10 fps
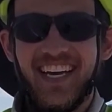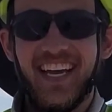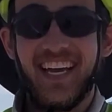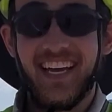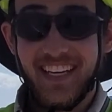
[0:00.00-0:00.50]

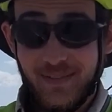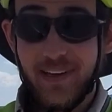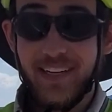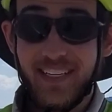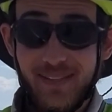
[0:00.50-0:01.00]
It's
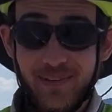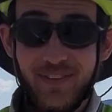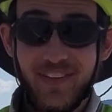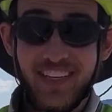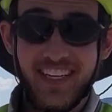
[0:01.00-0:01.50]
been
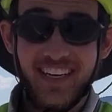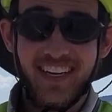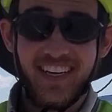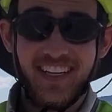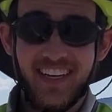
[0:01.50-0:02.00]
really
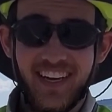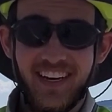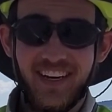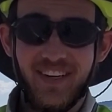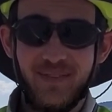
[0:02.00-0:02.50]
good.
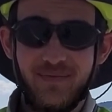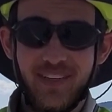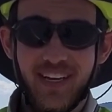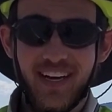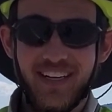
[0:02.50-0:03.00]

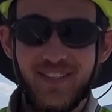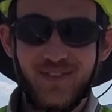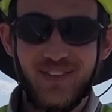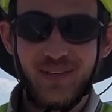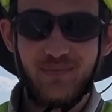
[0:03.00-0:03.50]
God has
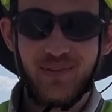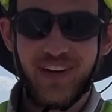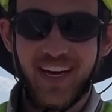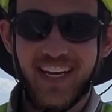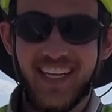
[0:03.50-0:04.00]
really
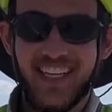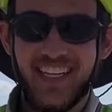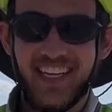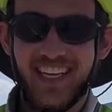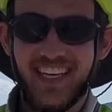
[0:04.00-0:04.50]
provided
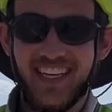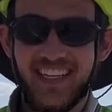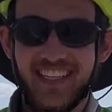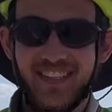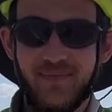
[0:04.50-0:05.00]

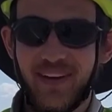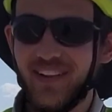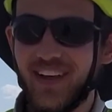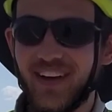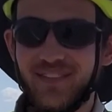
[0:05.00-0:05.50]
and met a
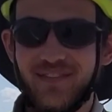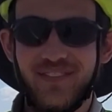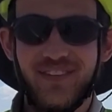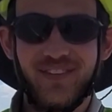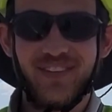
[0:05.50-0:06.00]
lot of
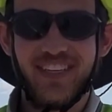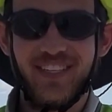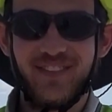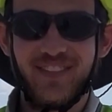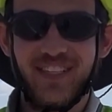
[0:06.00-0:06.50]
really
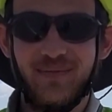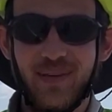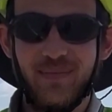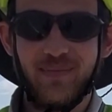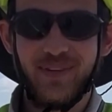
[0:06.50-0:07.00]
interesting
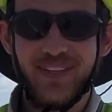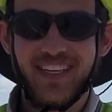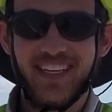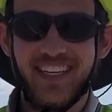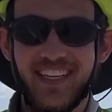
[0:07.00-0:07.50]
people
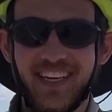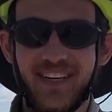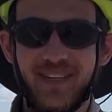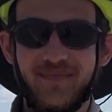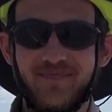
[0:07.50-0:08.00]
and
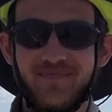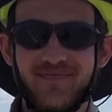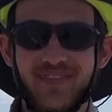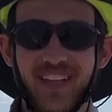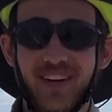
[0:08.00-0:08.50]
a
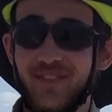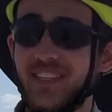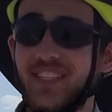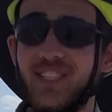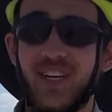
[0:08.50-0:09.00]
lot of
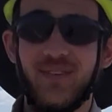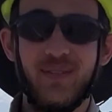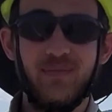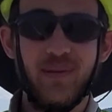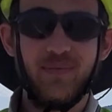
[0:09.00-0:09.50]
really
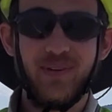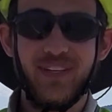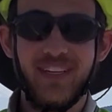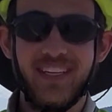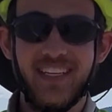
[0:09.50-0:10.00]
generous
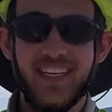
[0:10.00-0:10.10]
people, and